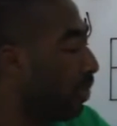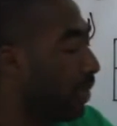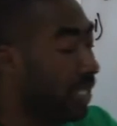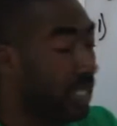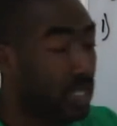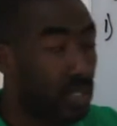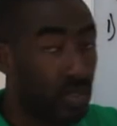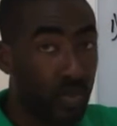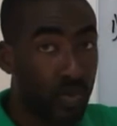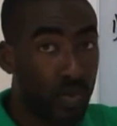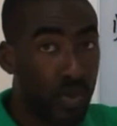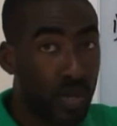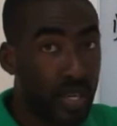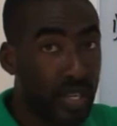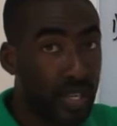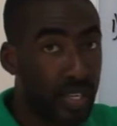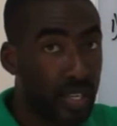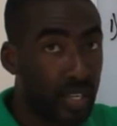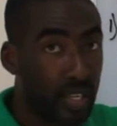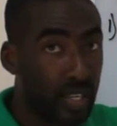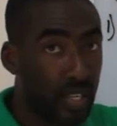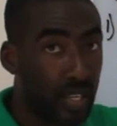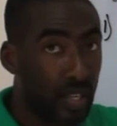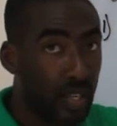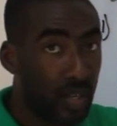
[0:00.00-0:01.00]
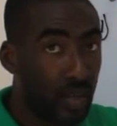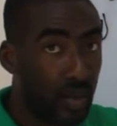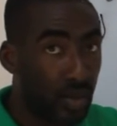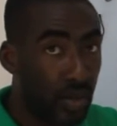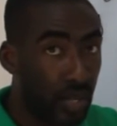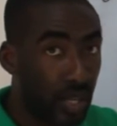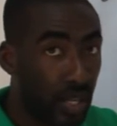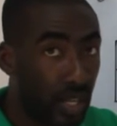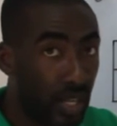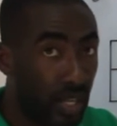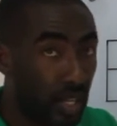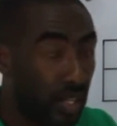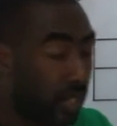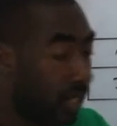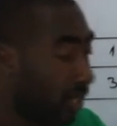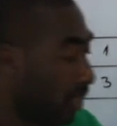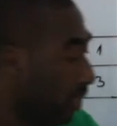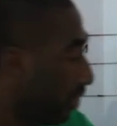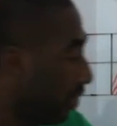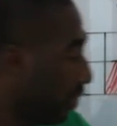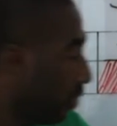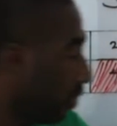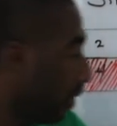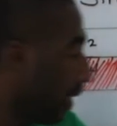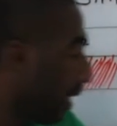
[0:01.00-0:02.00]
this one. Okay,
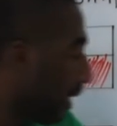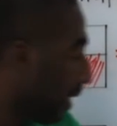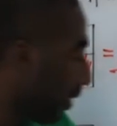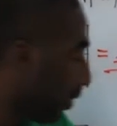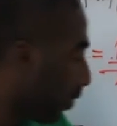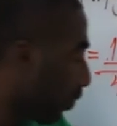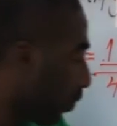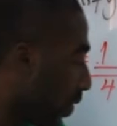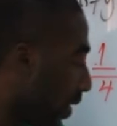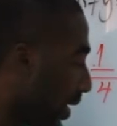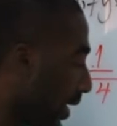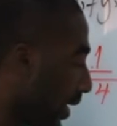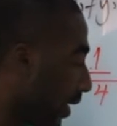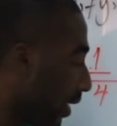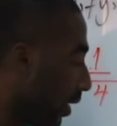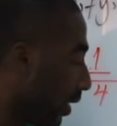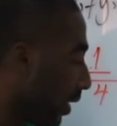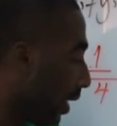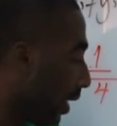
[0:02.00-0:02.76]
so that is why